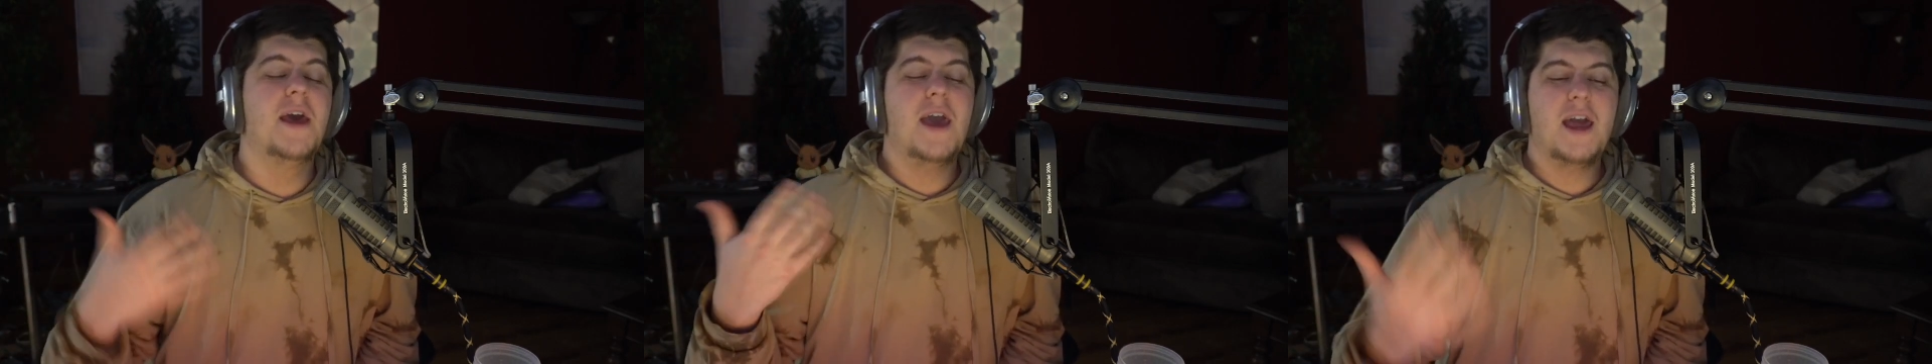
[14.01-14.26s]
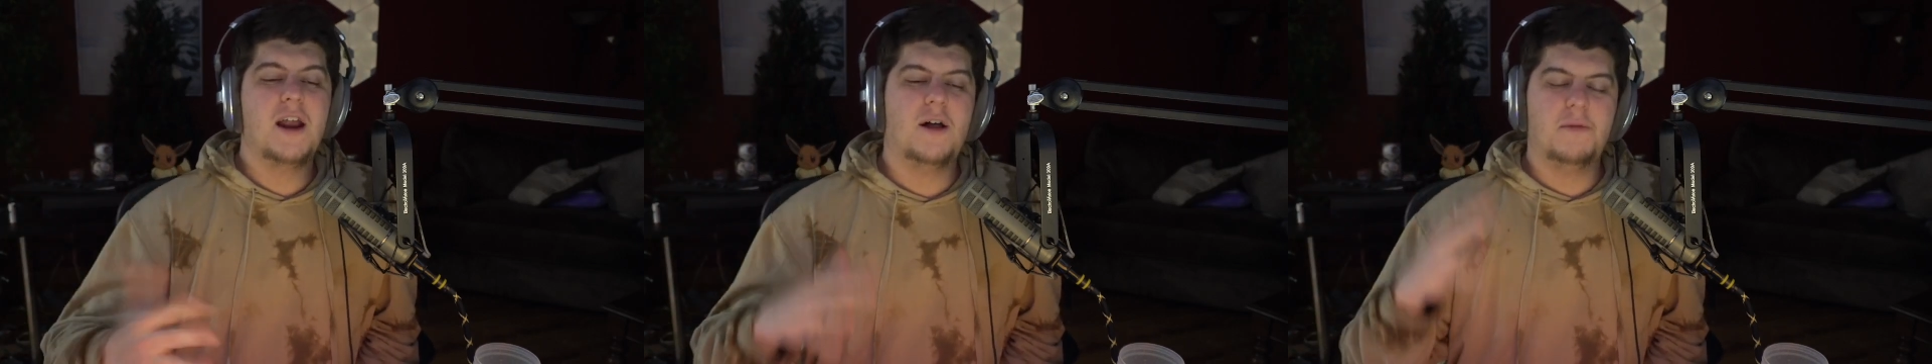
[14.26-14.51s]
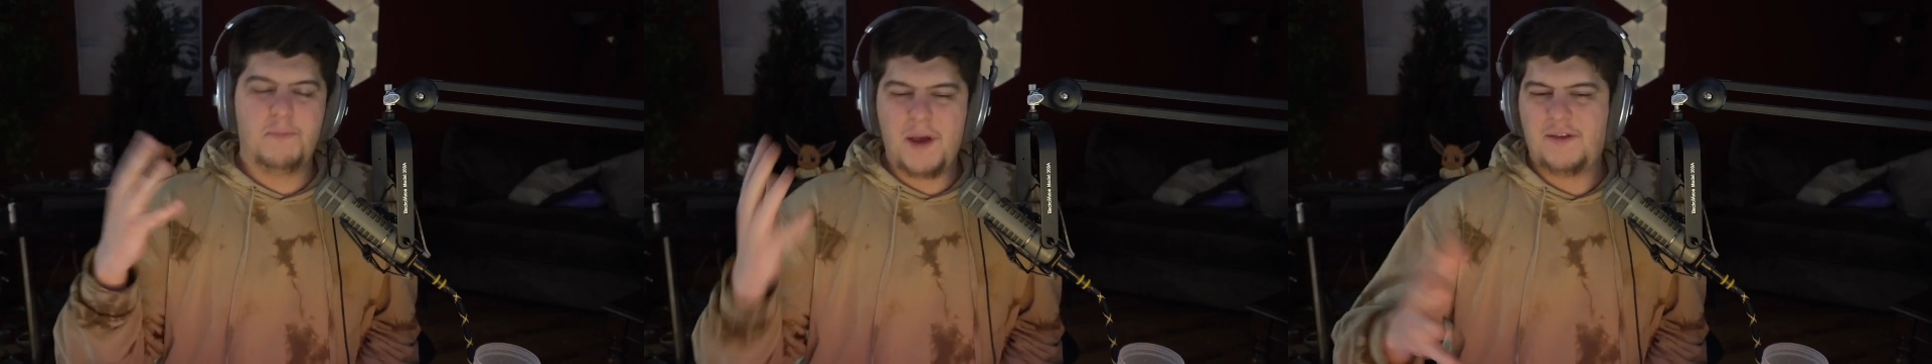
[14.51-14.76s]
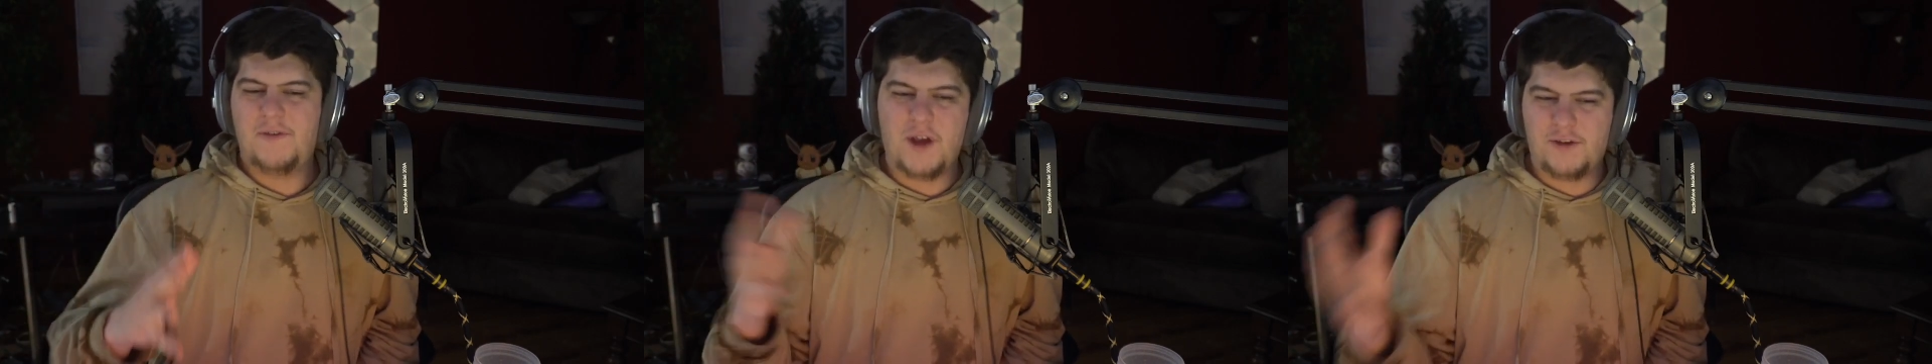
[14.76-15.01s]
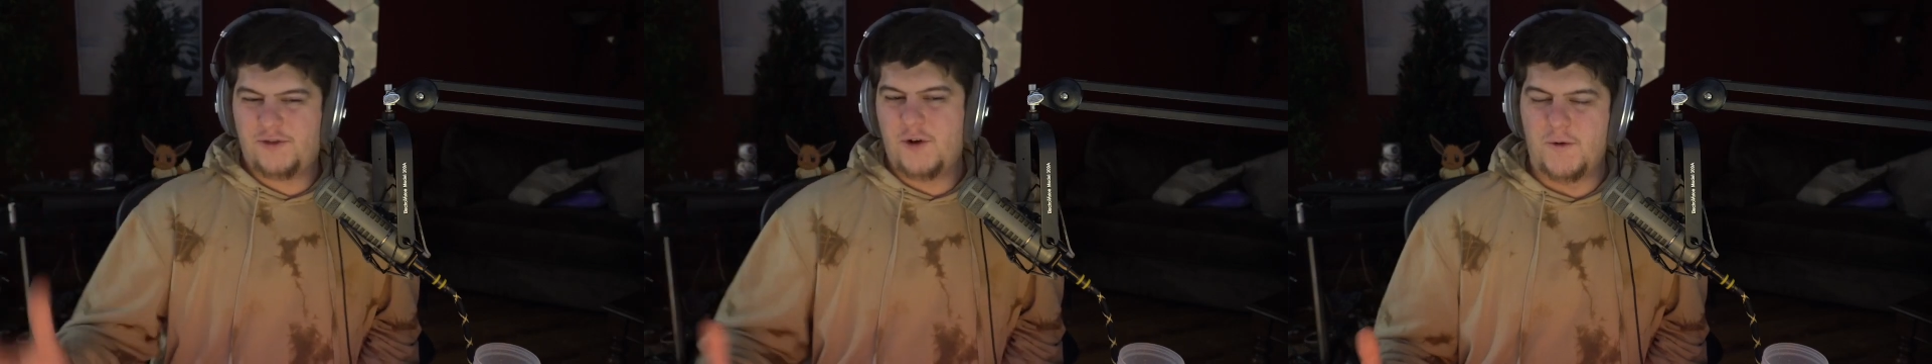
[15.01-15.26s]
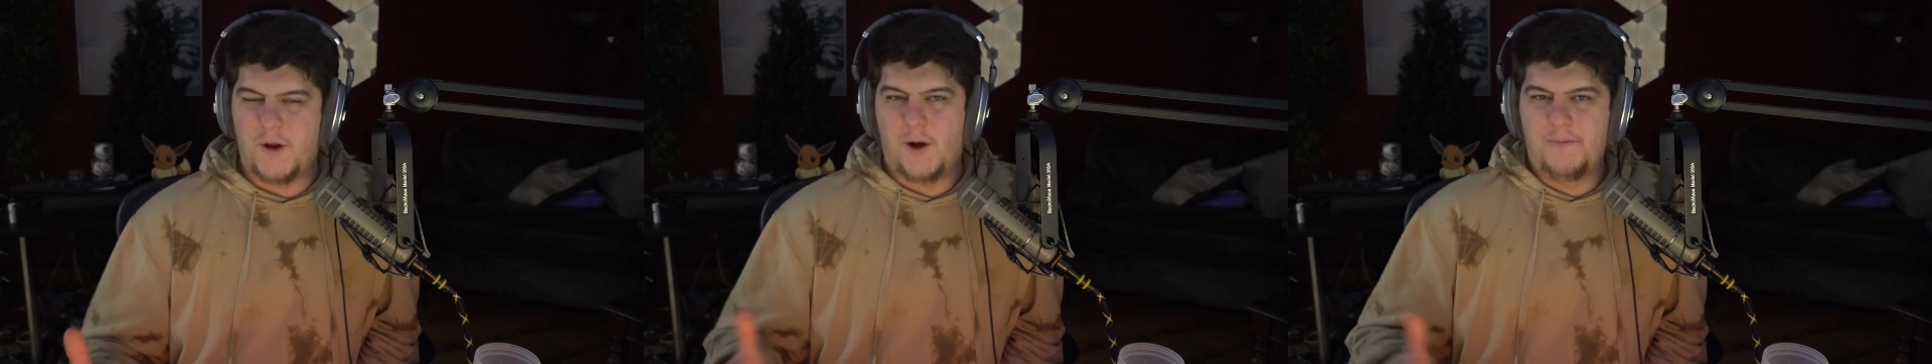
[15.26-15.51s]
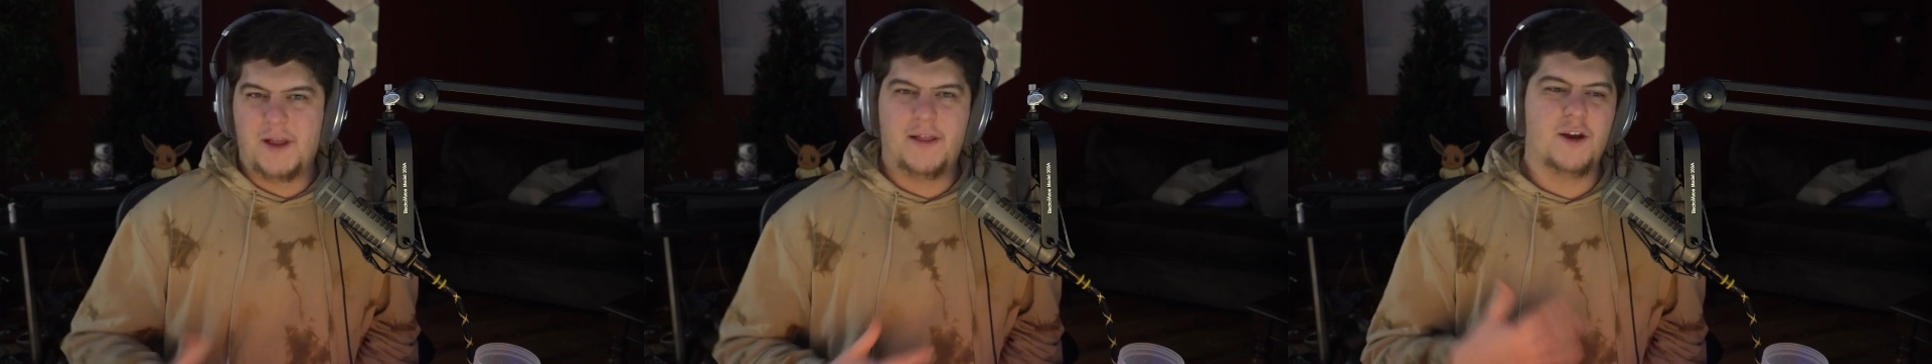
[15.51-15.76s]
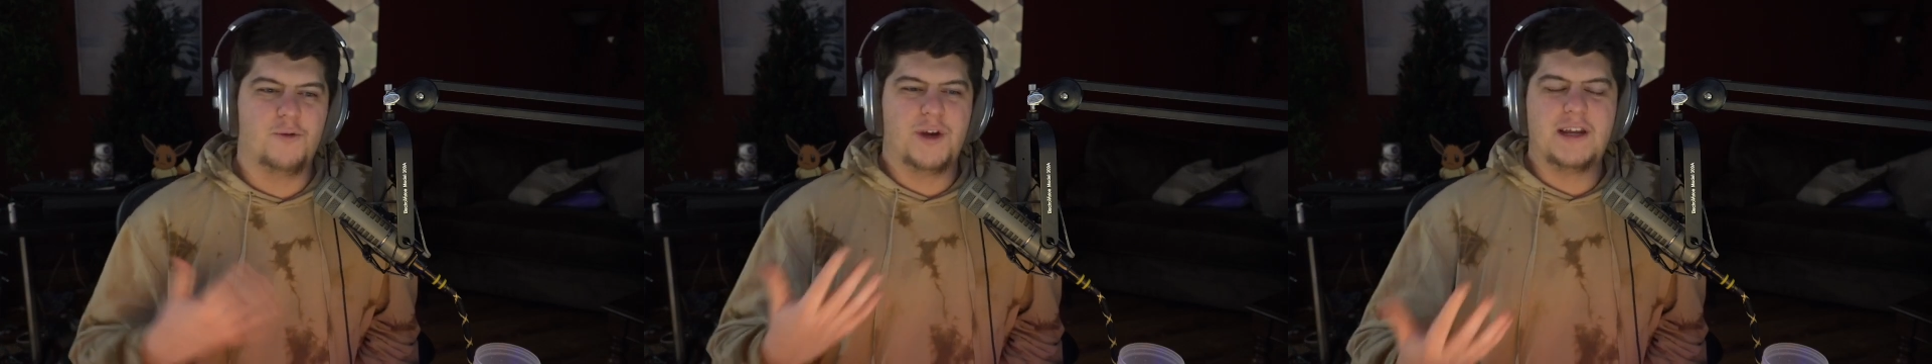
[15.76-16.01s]
And all basically, if you guys don't know, a
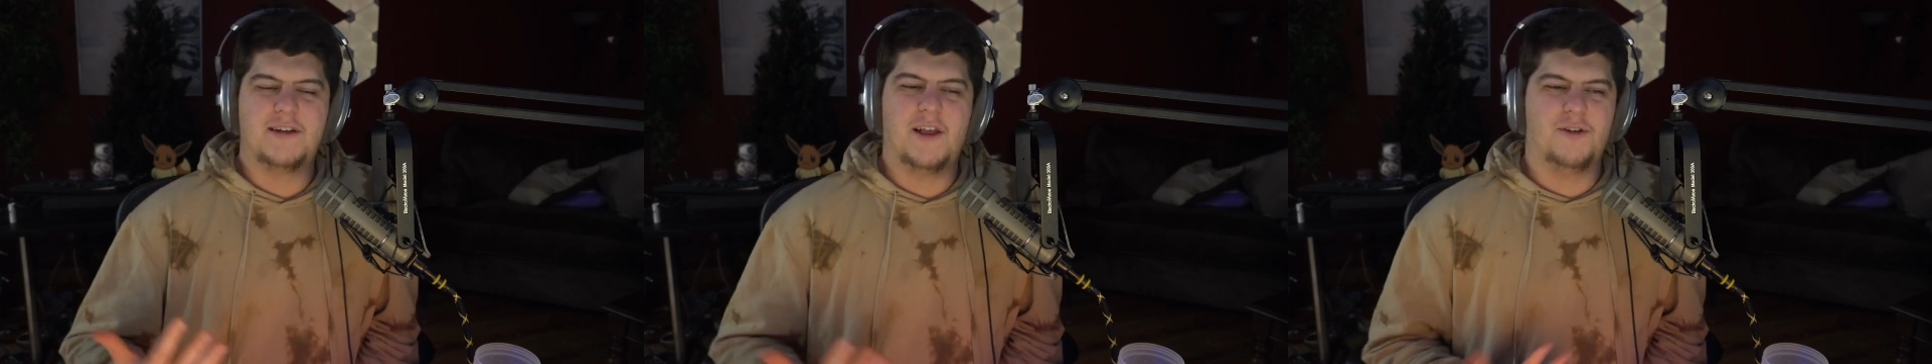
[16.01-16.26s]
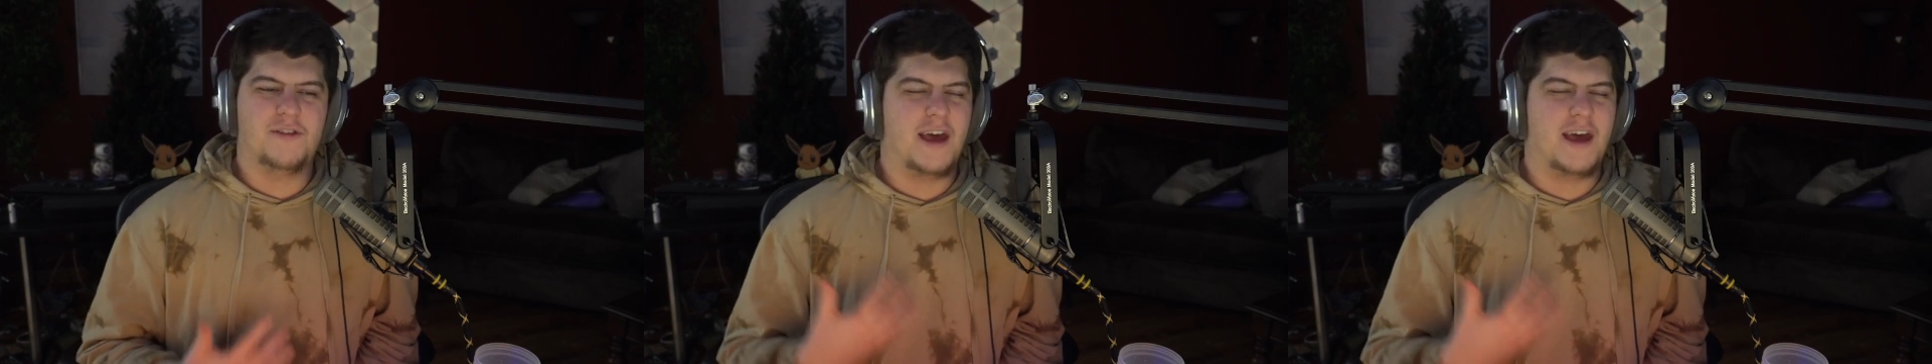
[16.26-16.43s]
lot of retailers